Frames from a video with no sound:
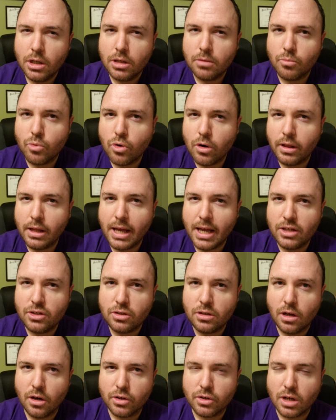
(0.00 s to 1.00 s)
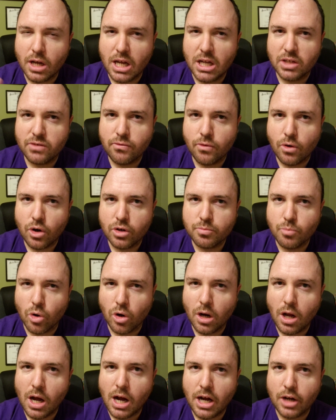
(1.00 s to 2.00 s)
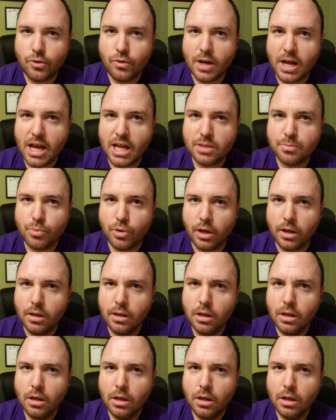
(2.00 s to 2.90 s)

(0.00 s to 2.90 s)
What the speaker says: more on the HDR side as far as more contrast, but